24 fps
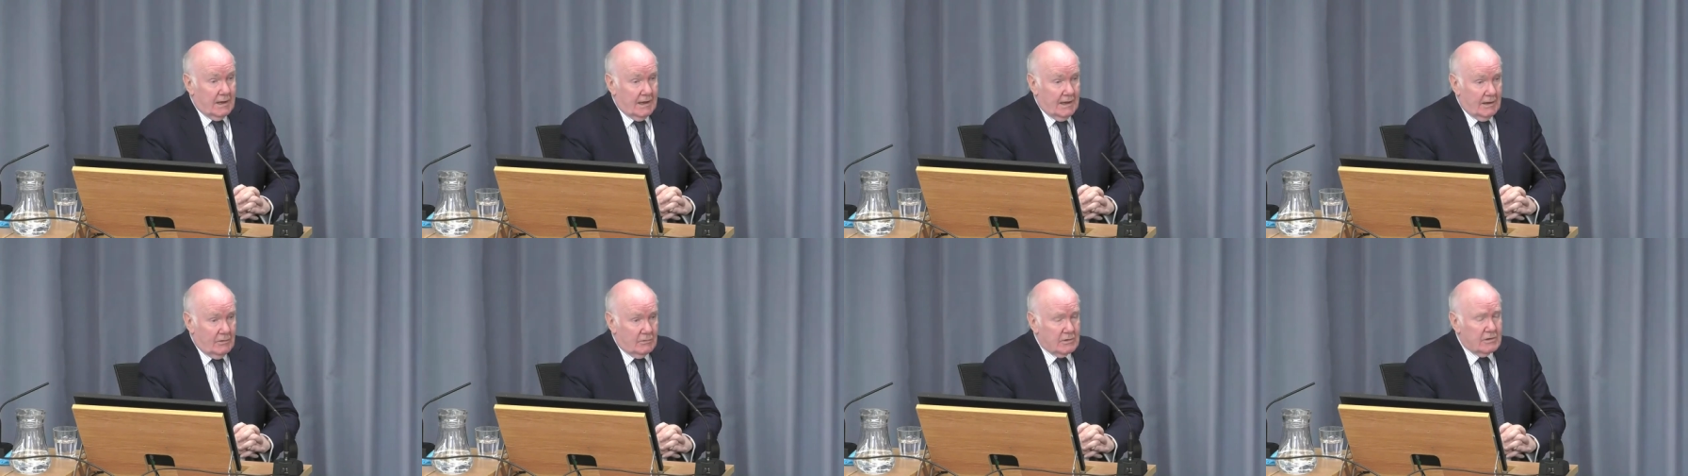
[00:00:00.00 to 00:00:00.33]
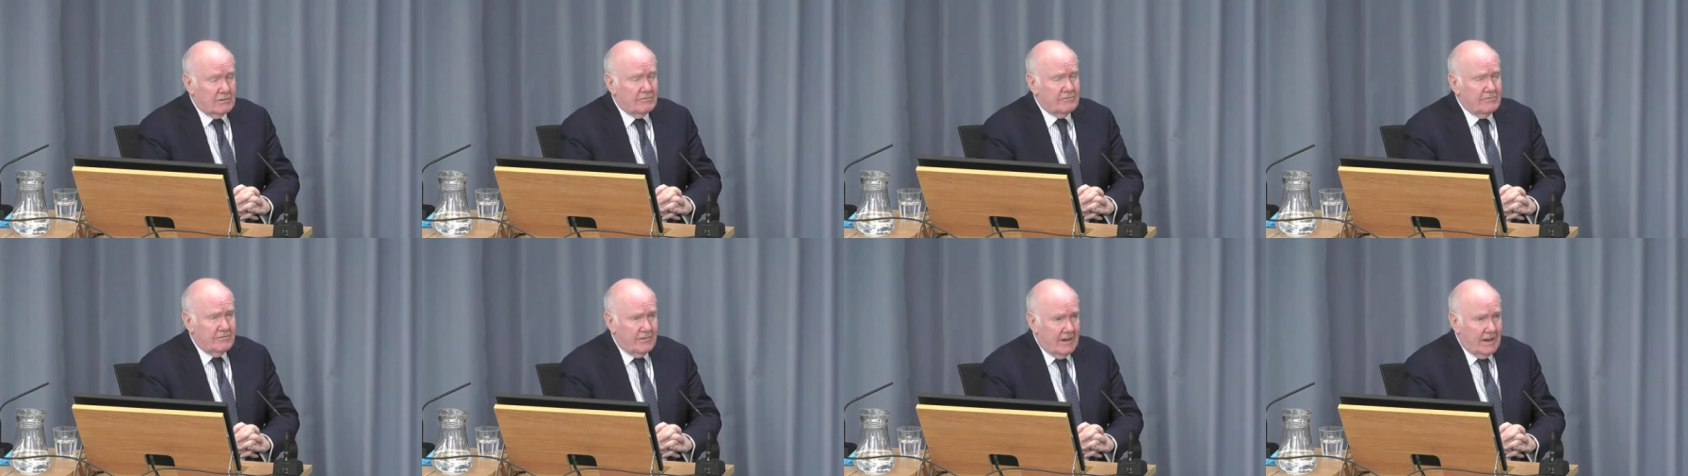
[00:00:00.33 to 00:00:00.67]
held
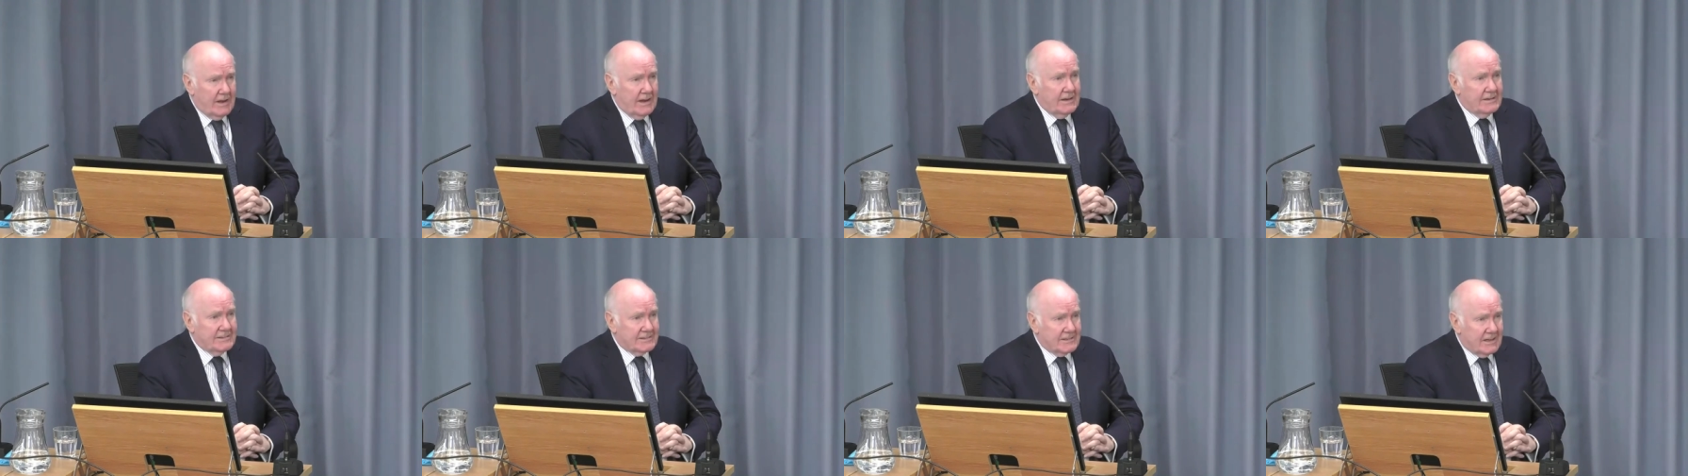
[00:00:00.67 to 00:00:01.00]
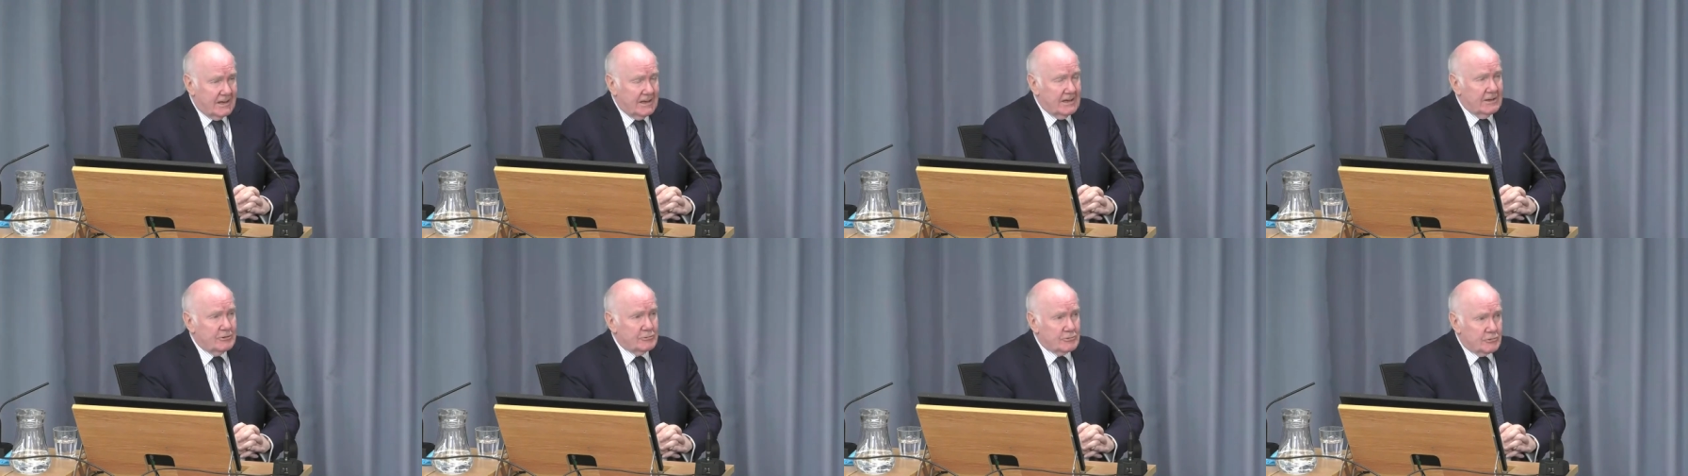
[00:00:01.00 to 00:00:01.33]
a very
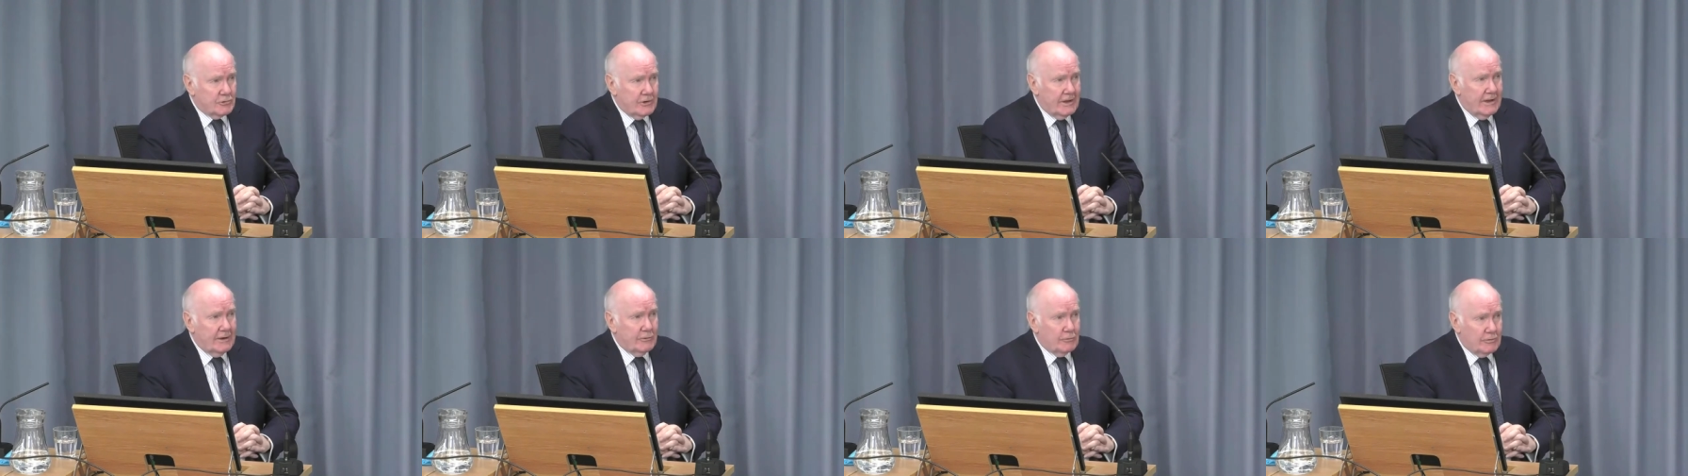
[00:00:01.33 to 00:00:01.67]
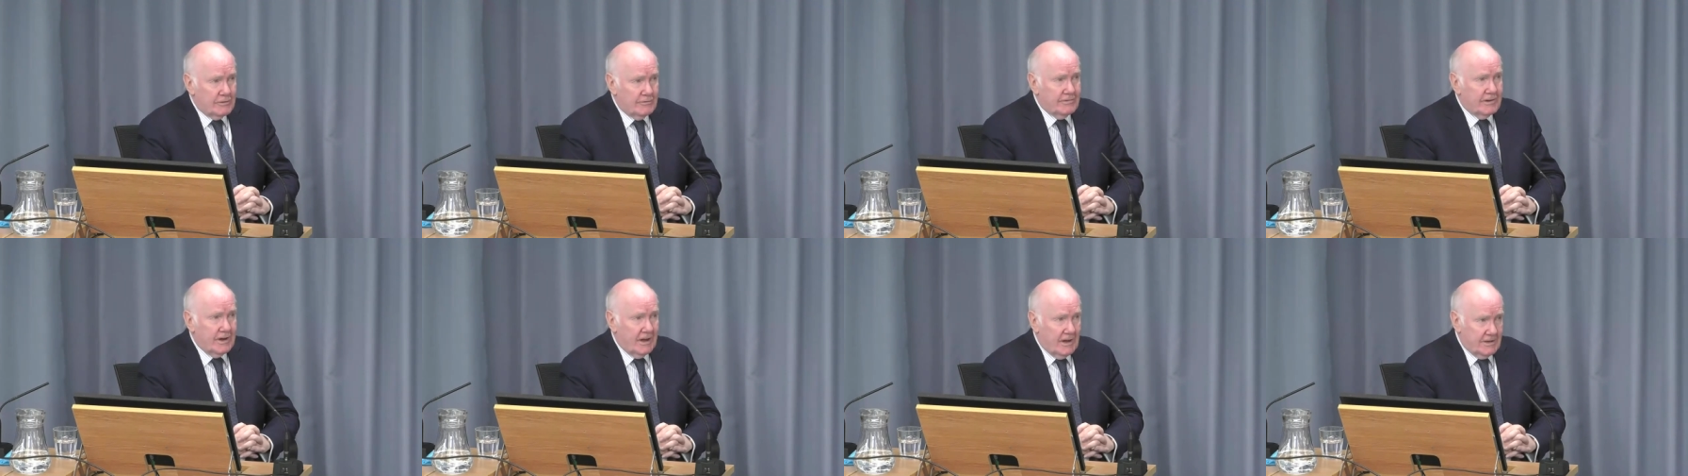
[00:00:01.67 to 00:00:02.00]
tight rein
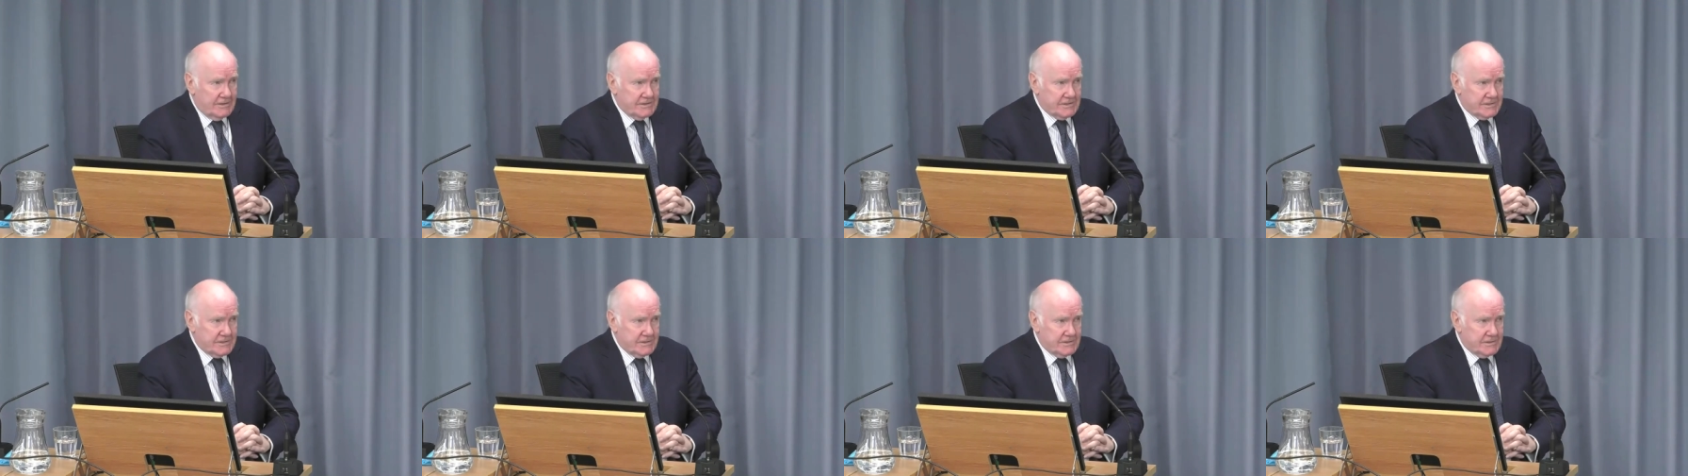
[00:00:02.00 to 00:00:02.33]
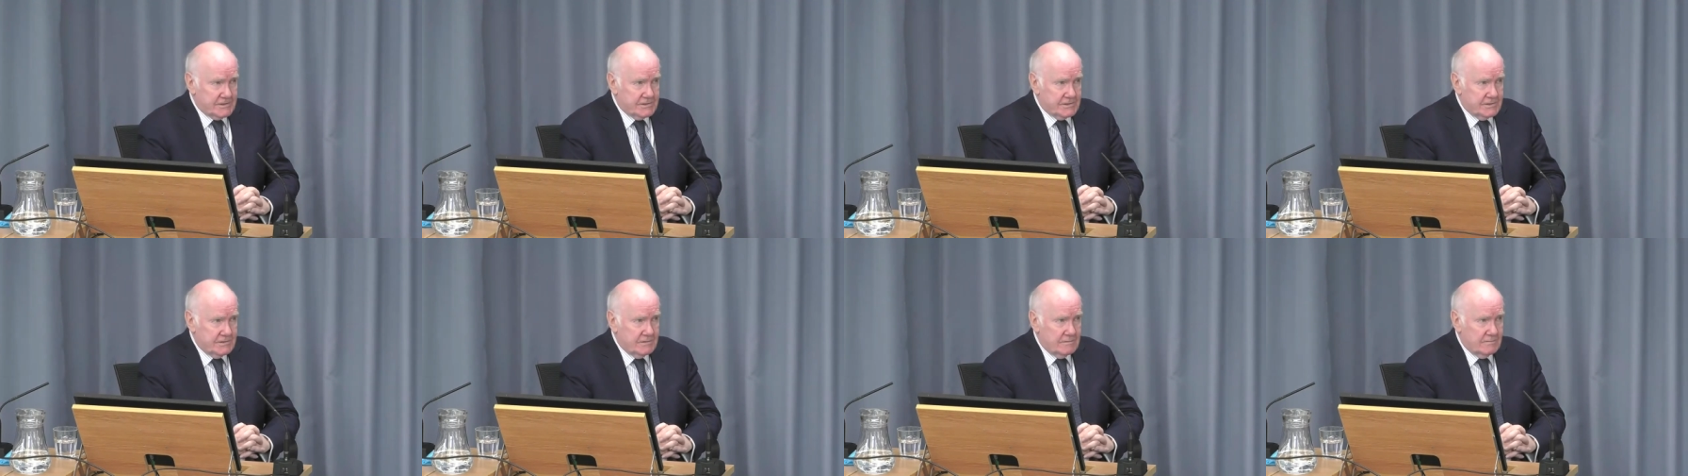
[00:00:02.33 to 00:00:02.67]
on
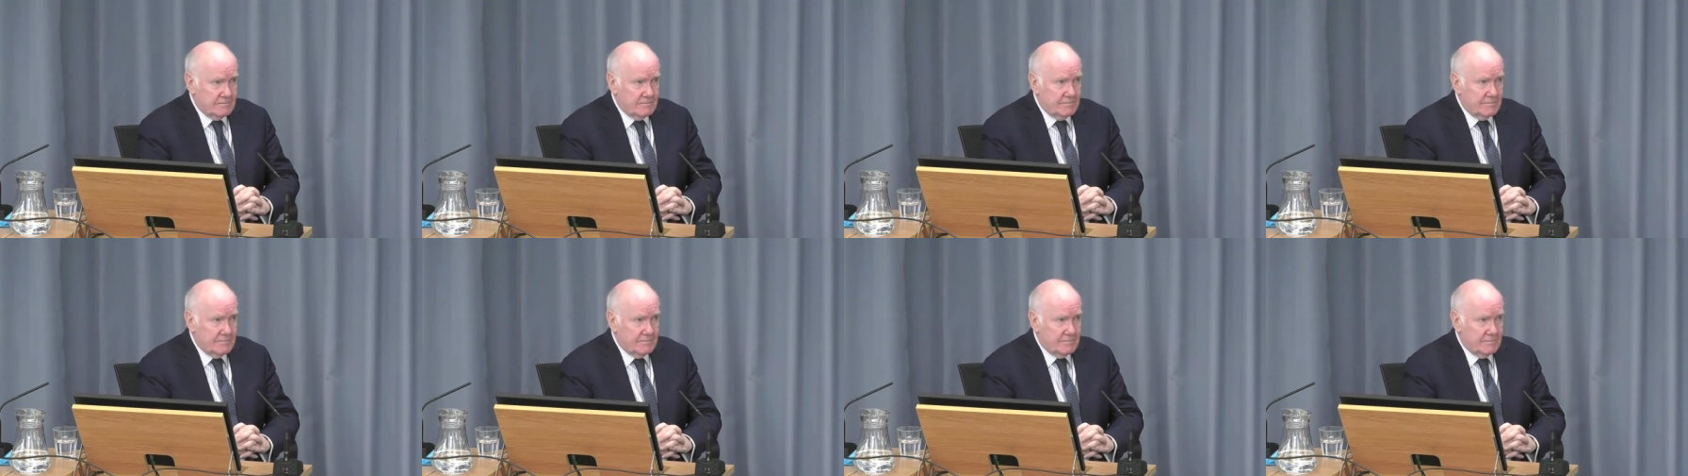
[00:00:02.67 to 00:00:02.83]
finances.